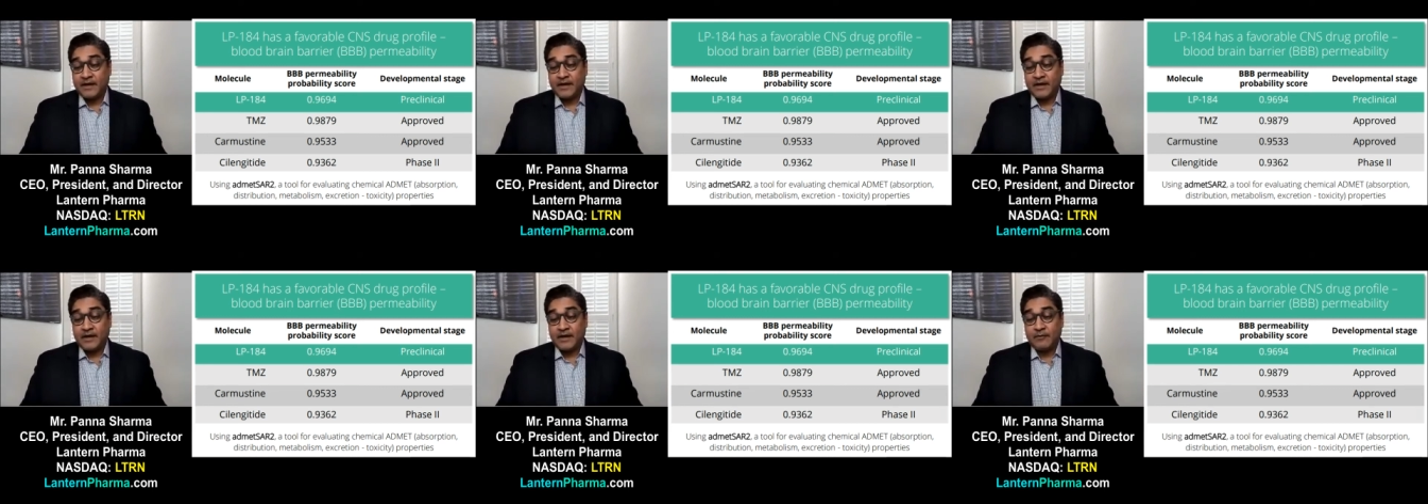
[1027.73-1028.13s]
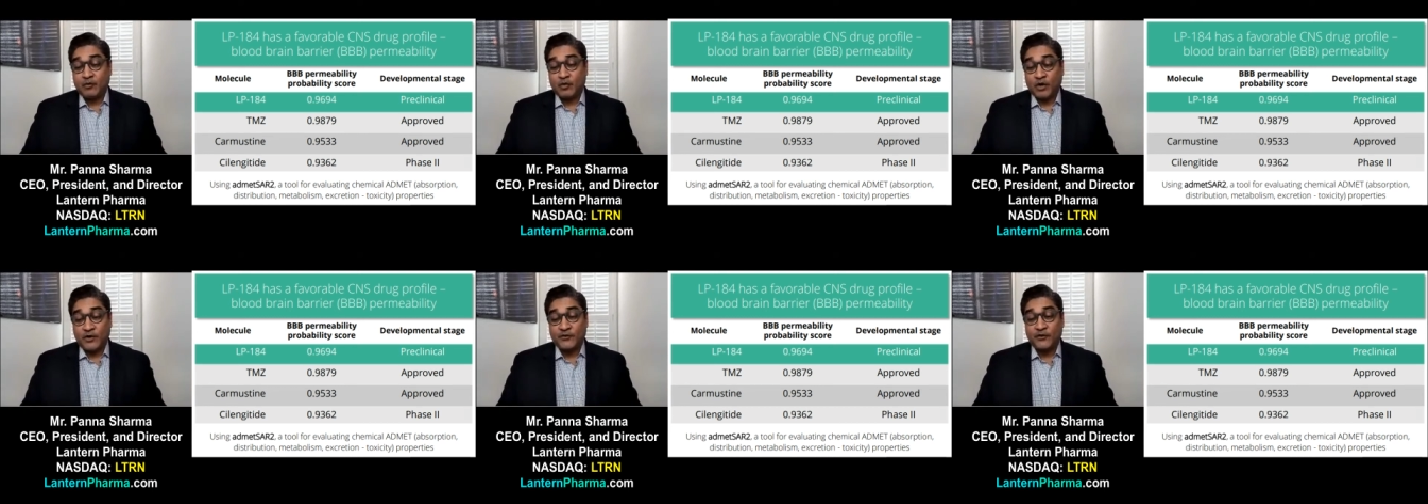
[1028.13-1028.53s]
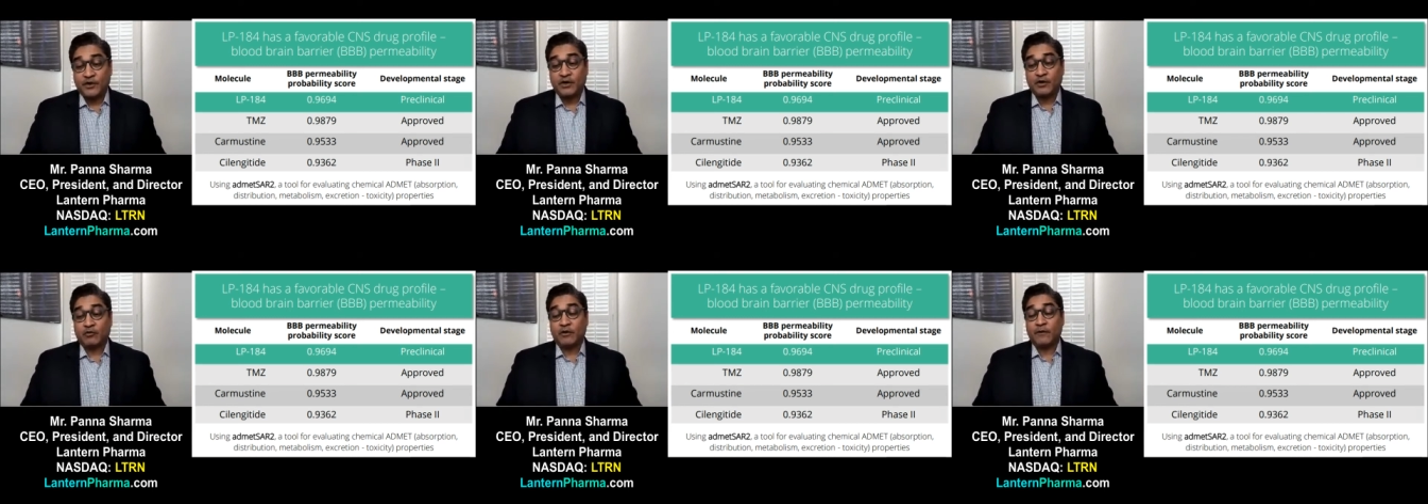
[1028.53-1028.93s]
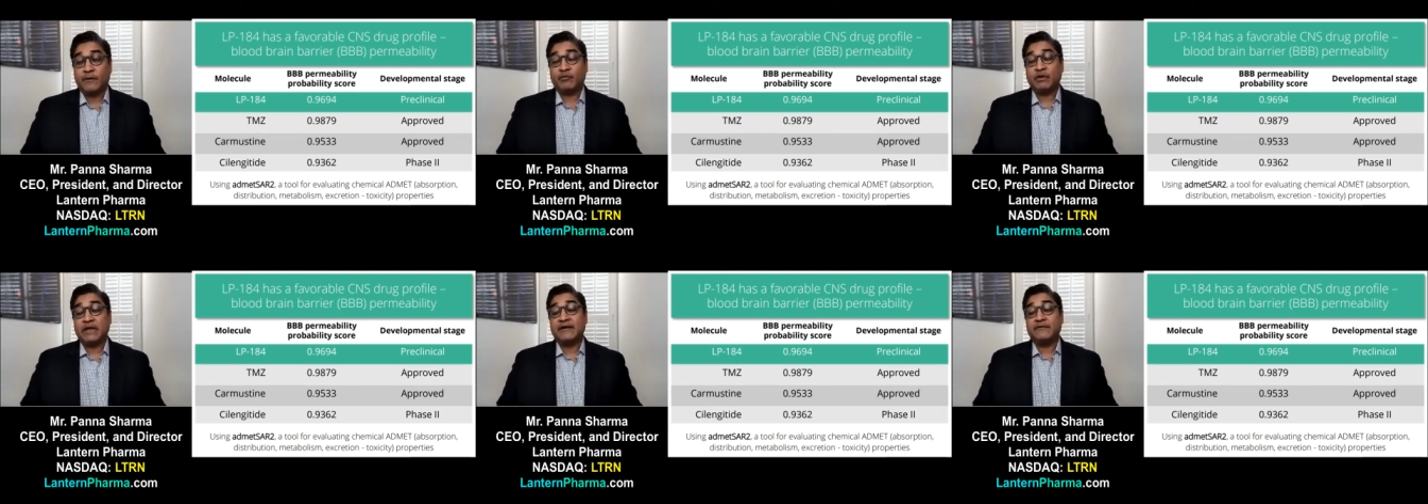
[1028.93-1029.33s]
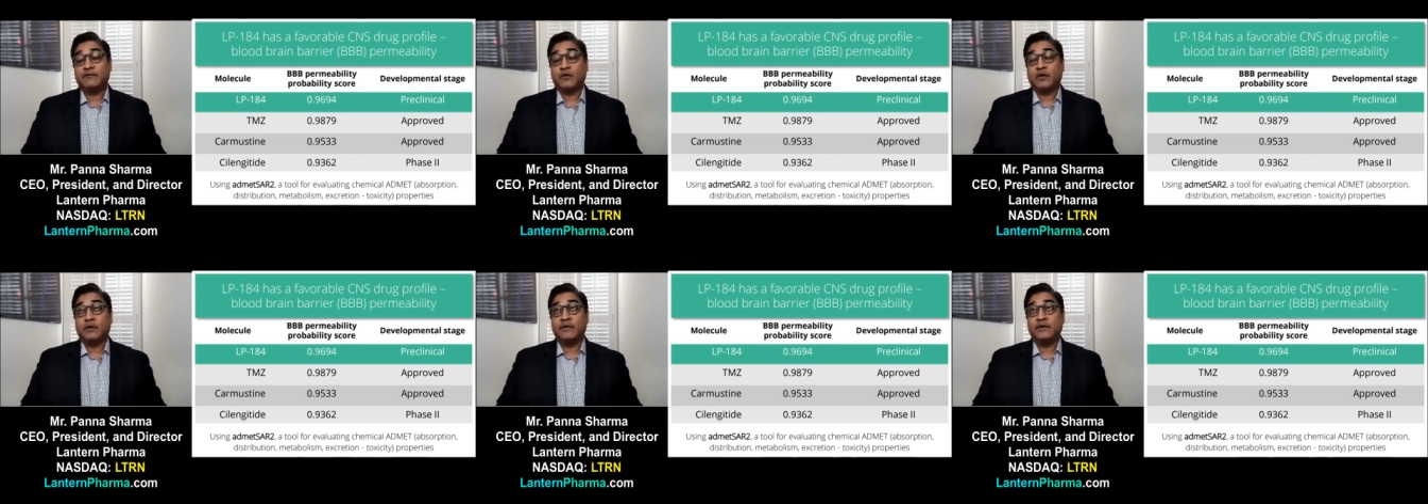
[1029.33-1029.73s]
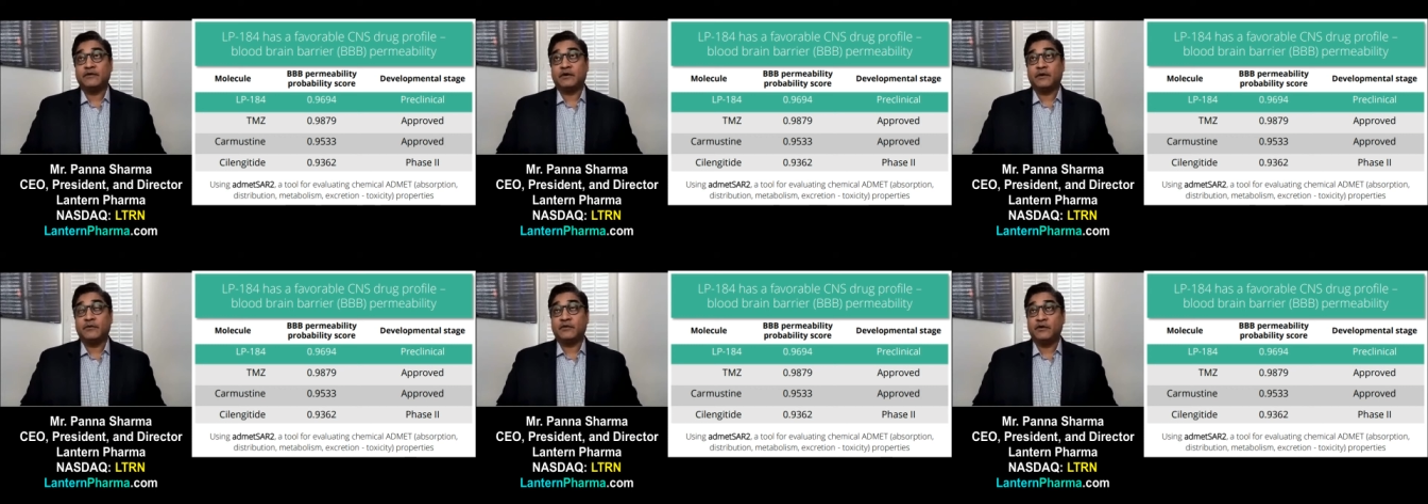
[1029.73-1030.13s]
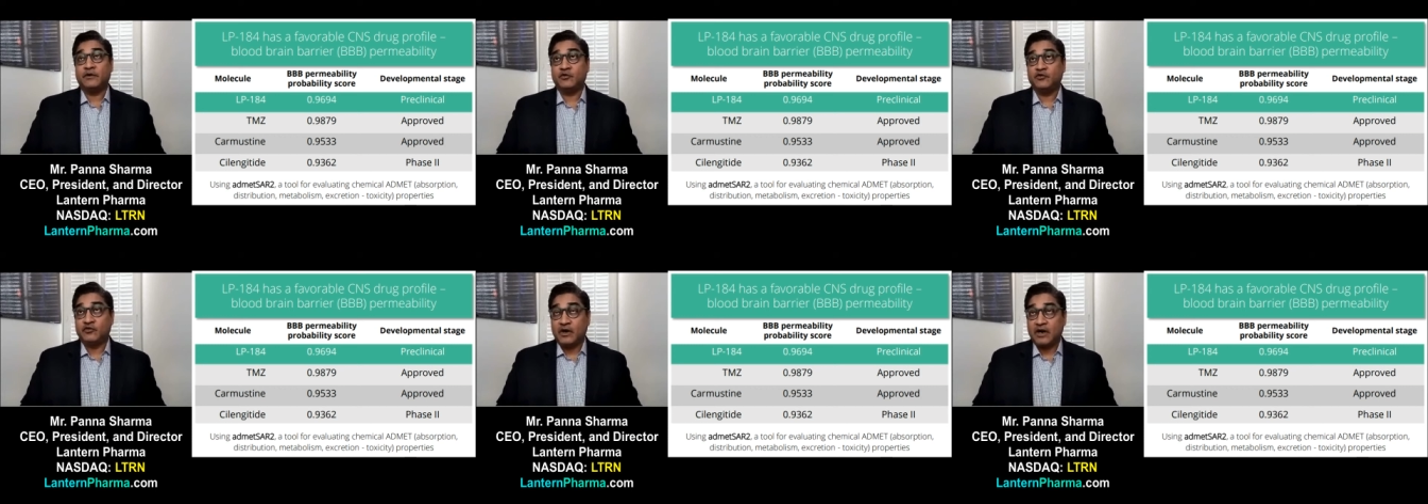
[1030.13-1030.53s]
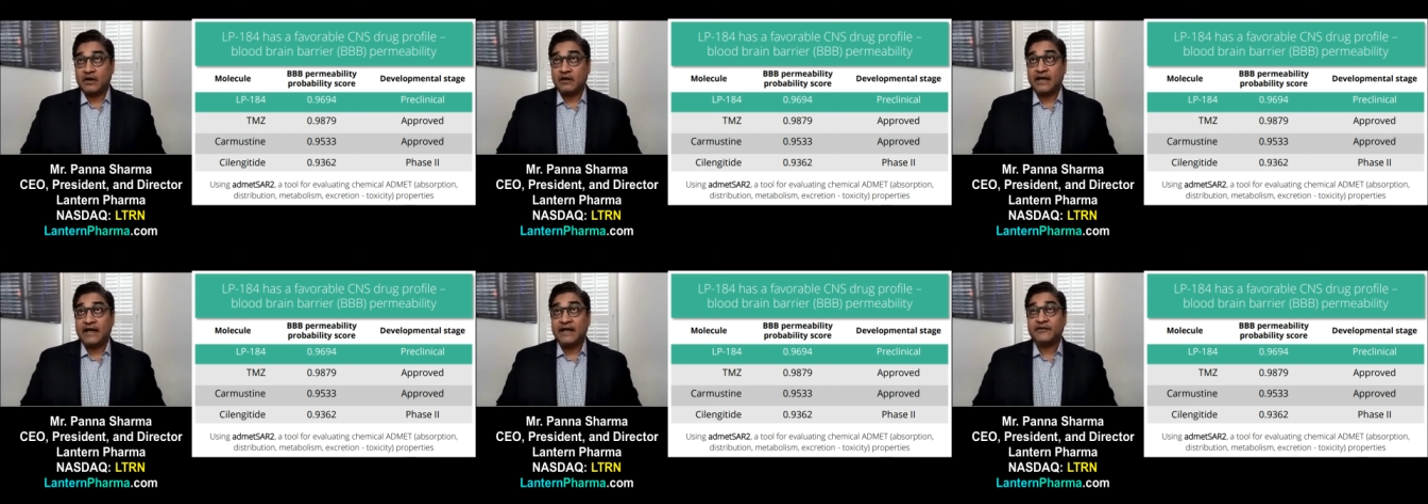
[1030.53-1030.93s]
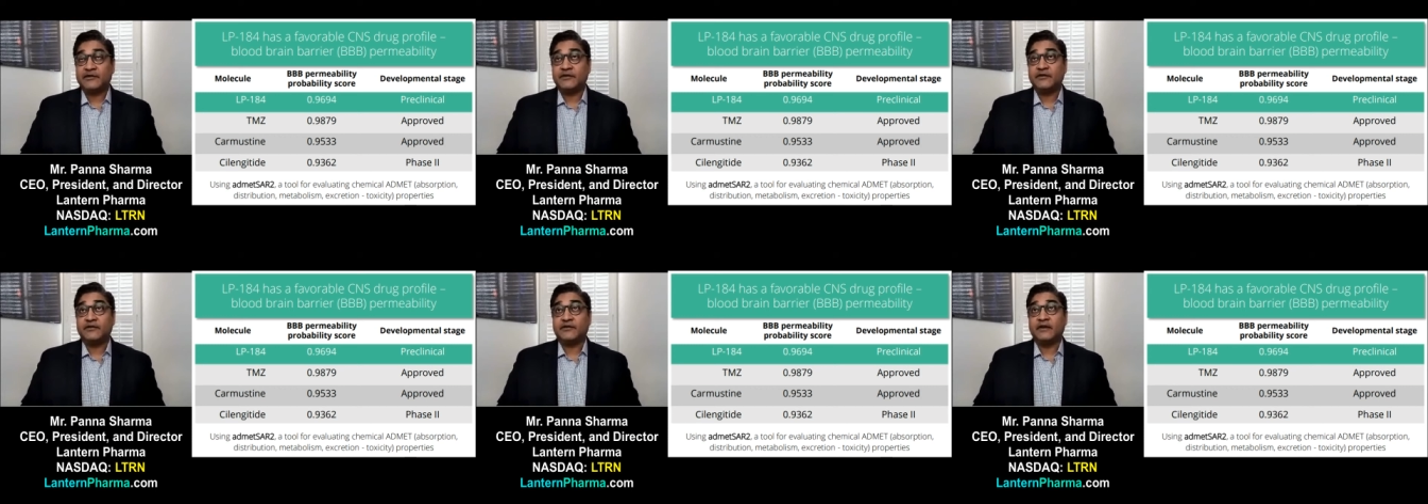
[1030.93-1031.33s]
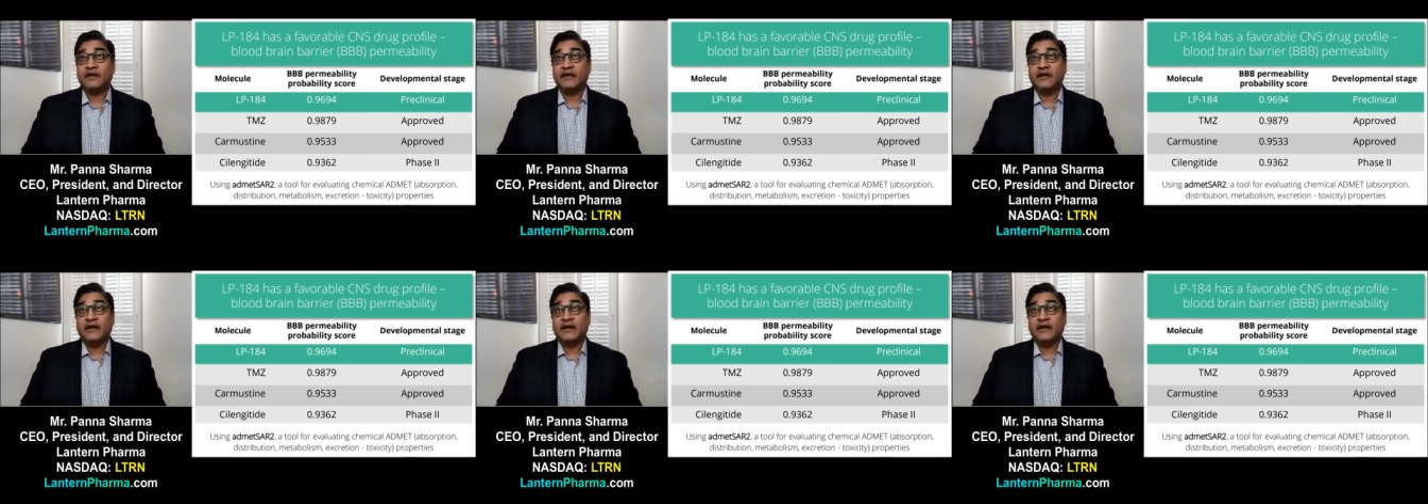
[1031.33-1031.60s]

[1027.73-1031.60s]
Um, we're also going to grow the platform in terms of new drug classes.